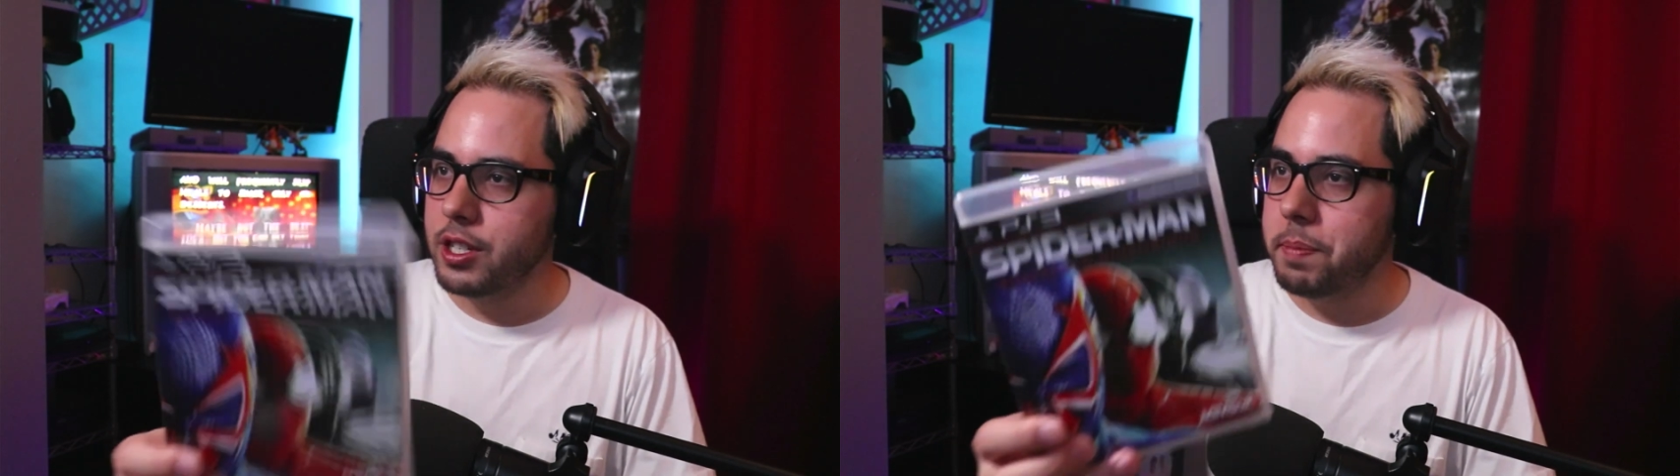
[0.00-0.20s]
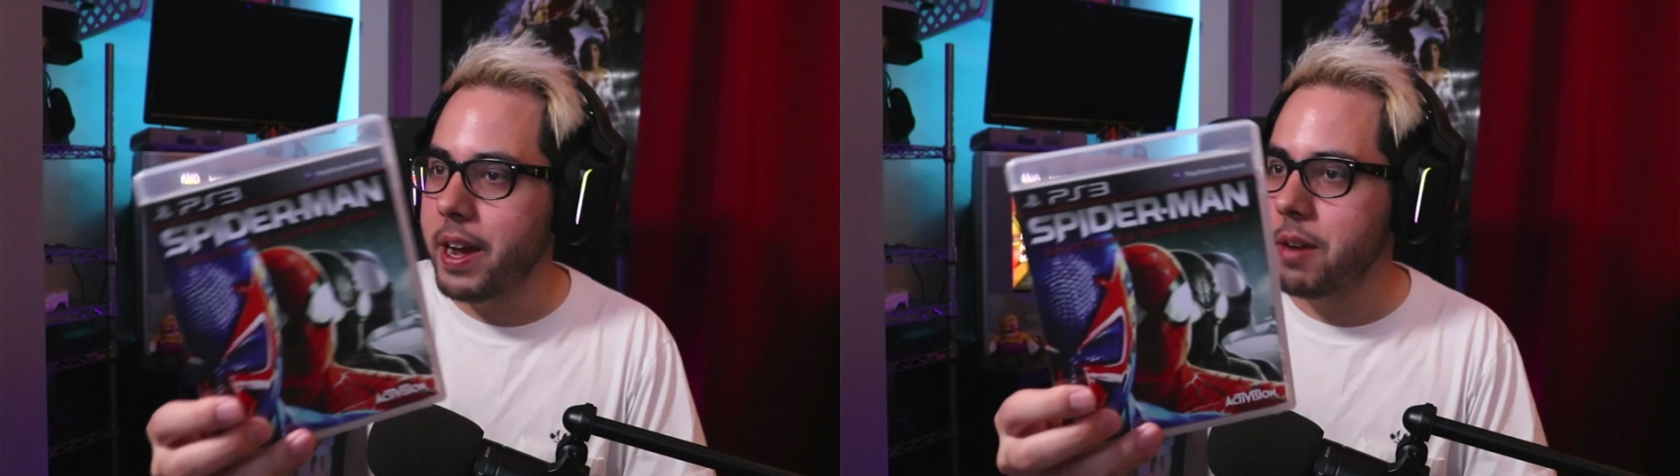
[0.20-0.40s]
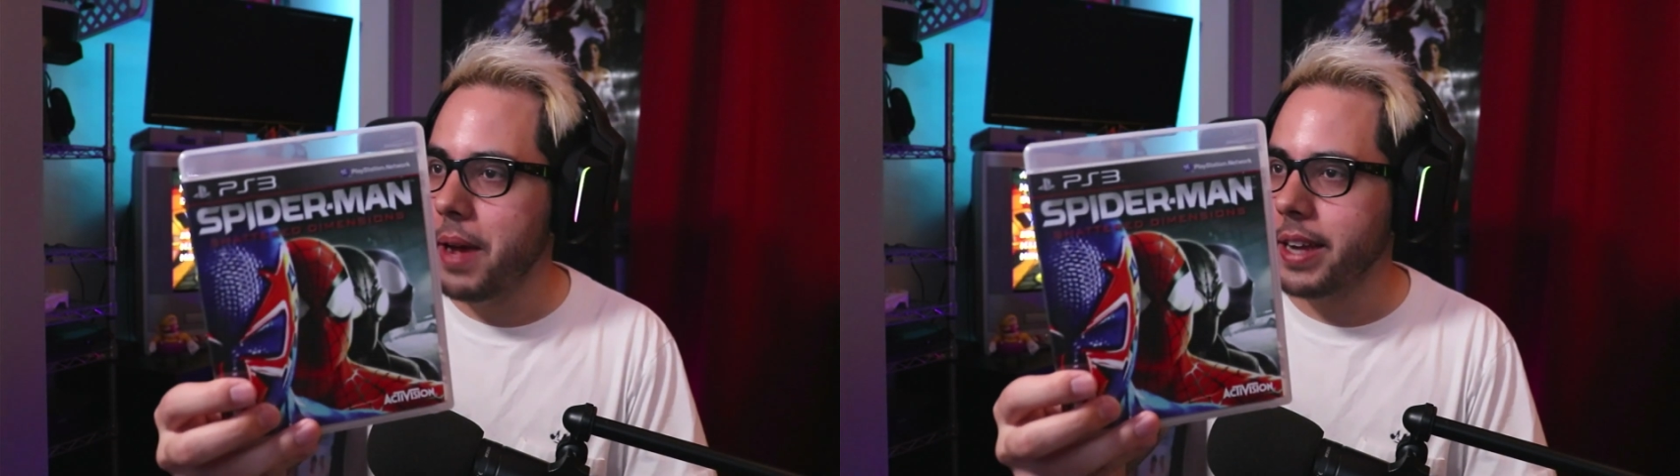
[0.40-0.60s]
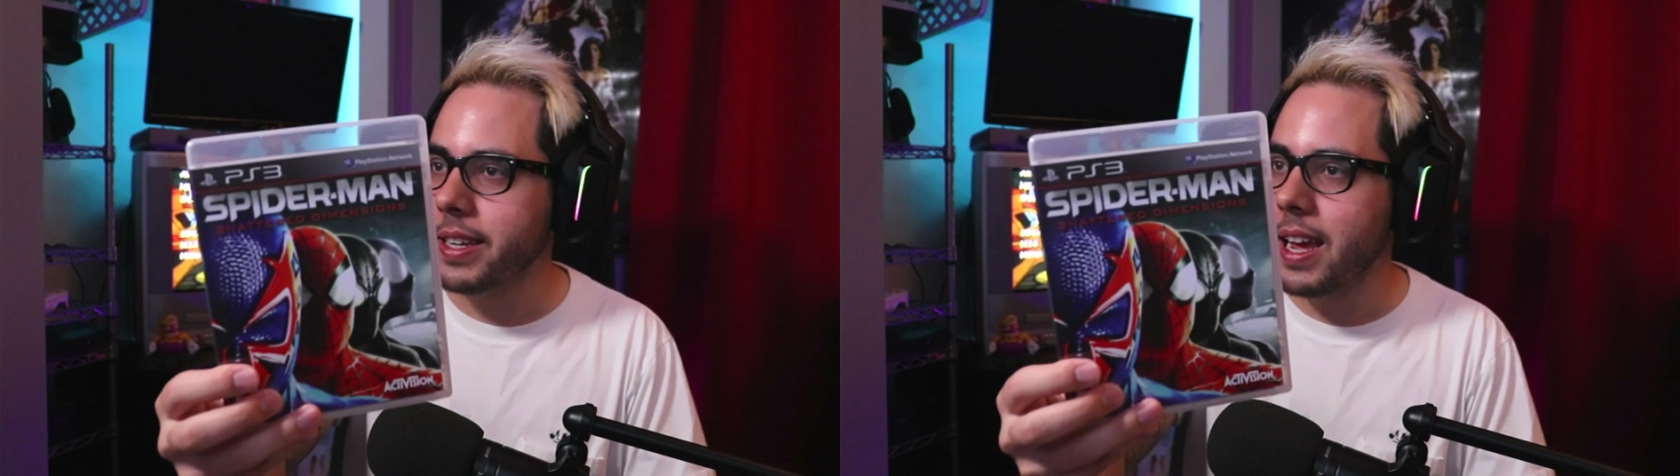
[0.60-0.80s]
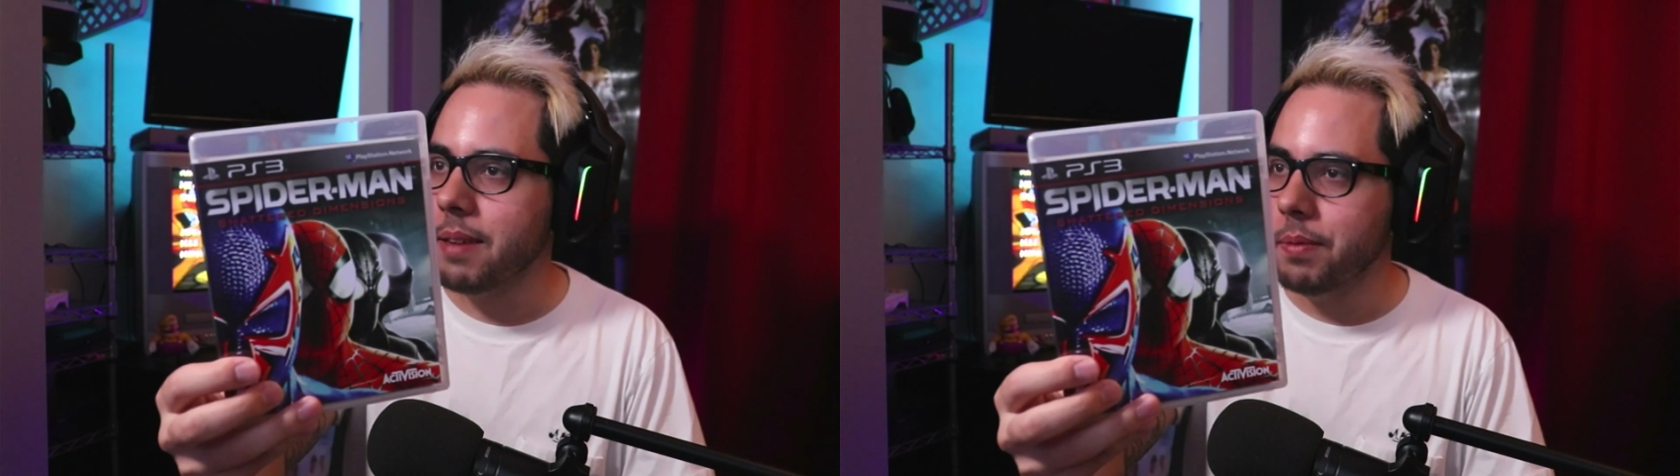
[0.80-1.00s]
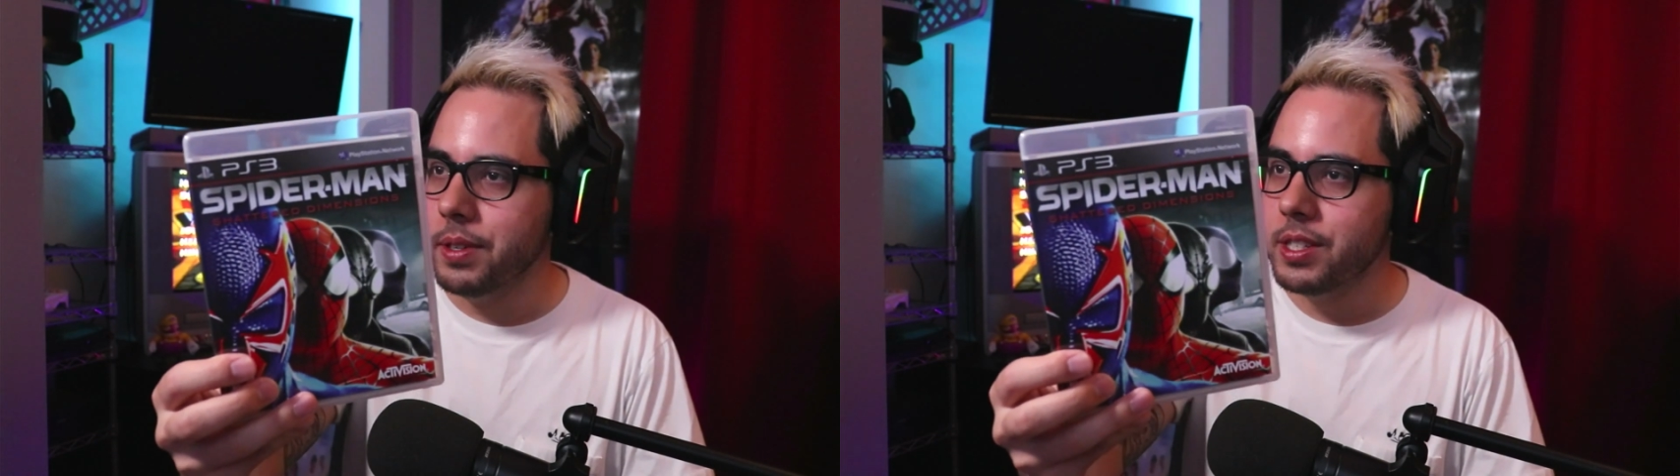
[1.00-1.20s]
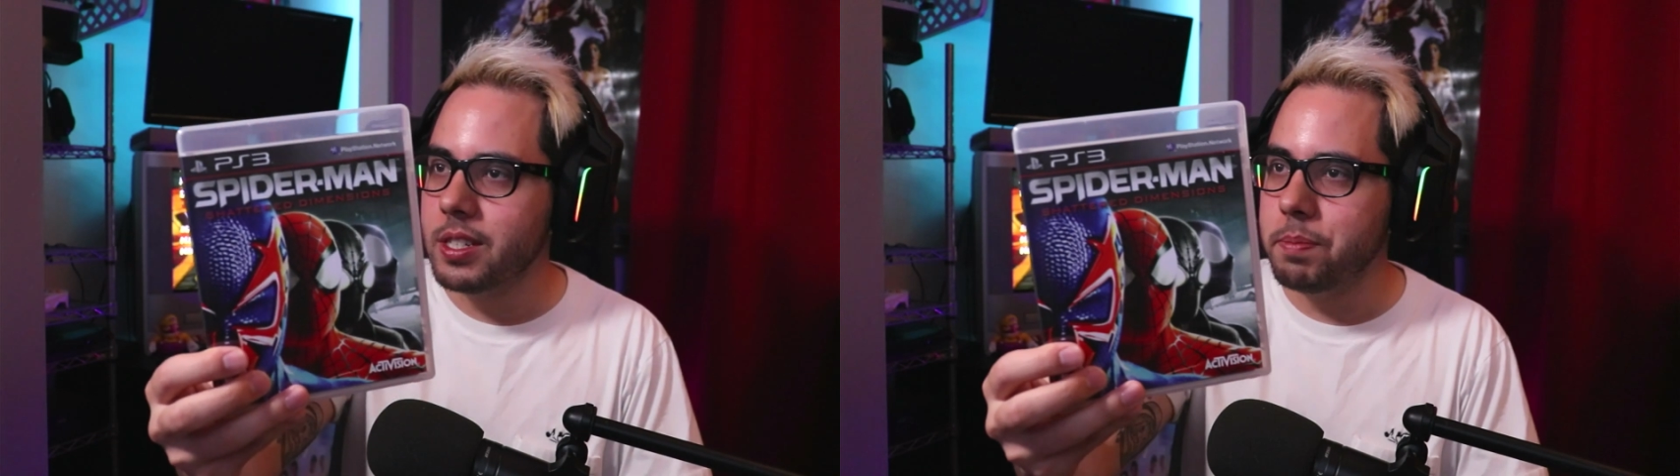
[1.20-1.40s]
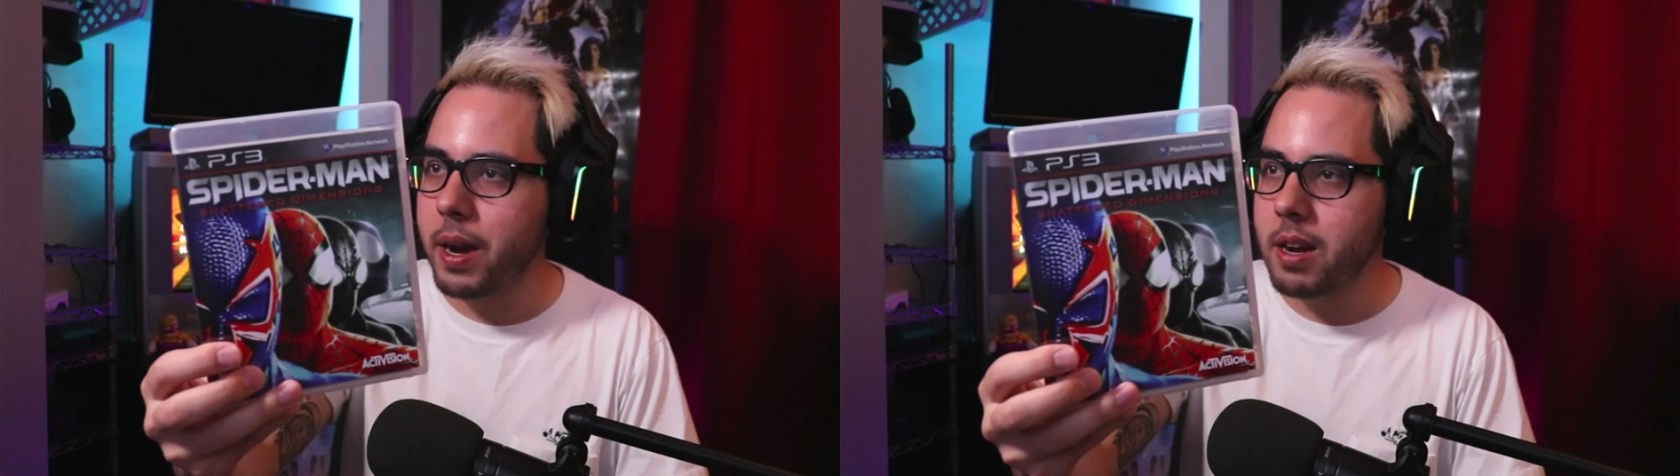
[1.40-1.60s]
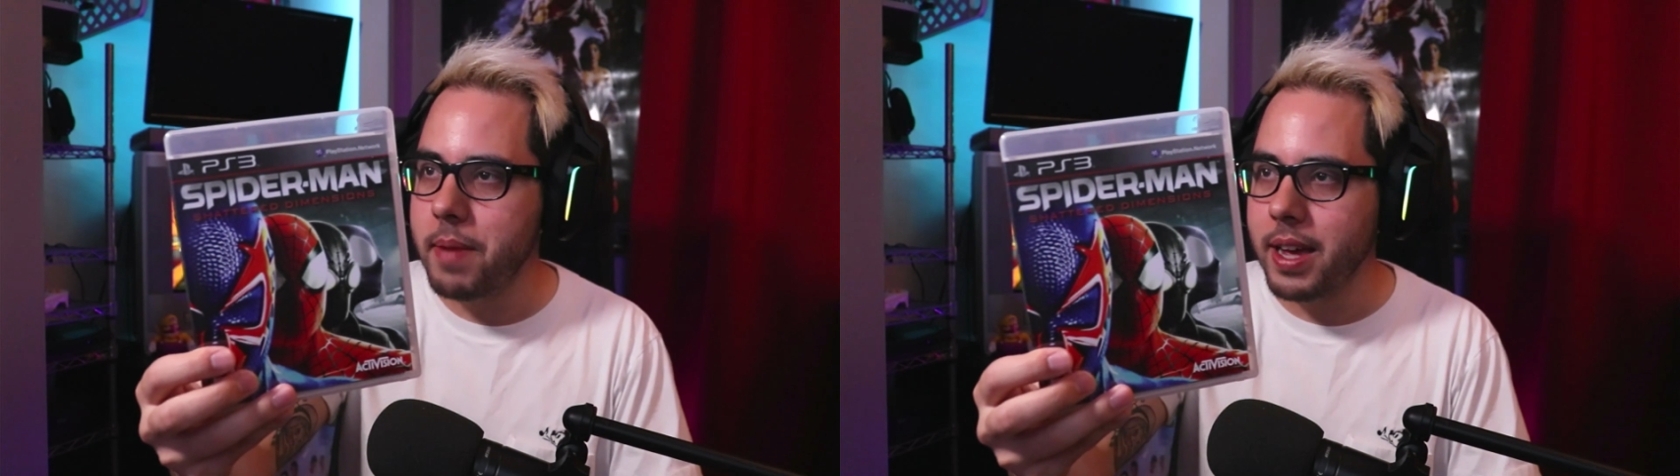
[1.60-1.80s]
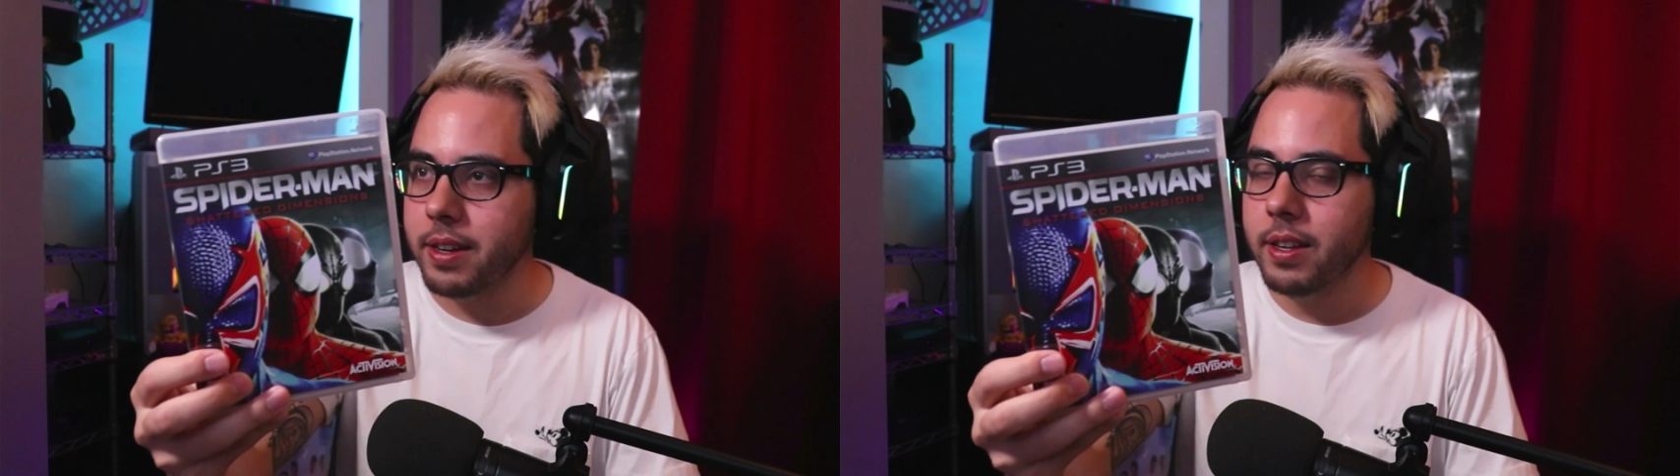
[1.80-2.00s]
Spider-Man game. Spider-Man